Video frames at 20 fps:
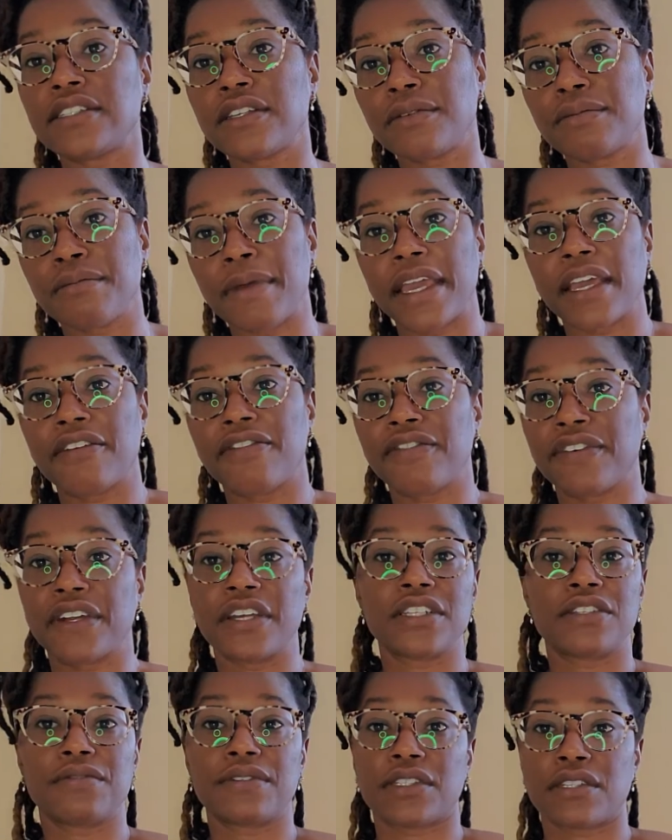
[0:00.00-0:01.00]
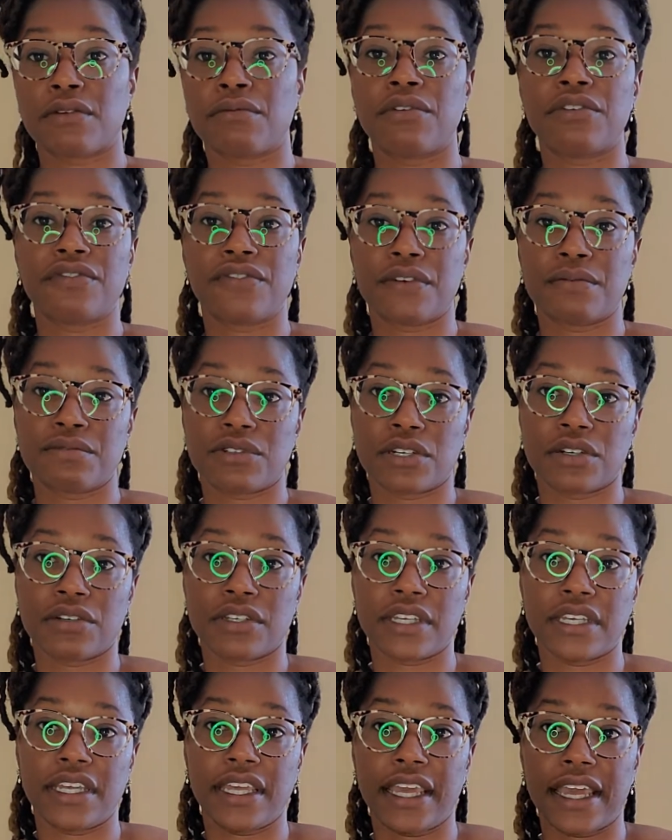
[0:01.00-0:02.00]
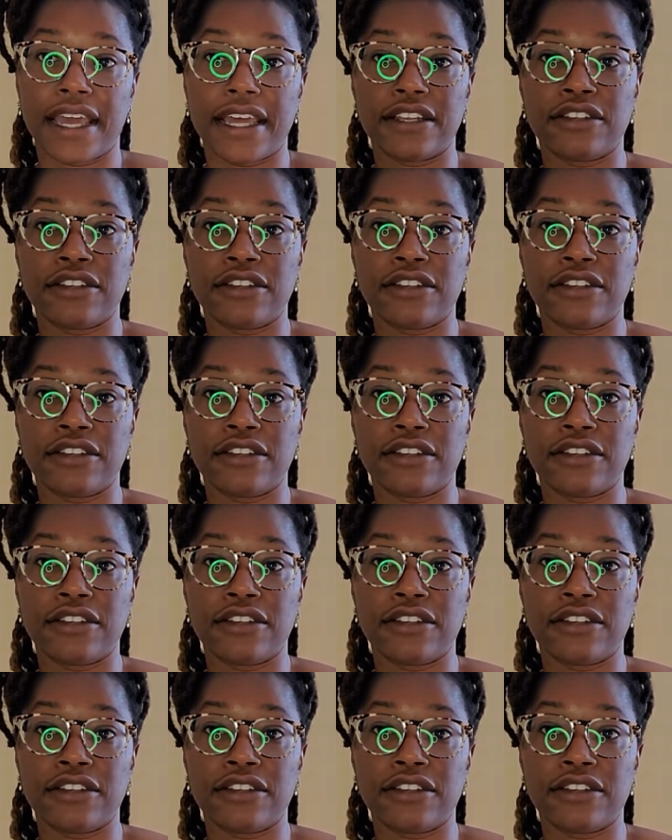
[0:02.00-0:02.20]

make a friends with someone from Turkey.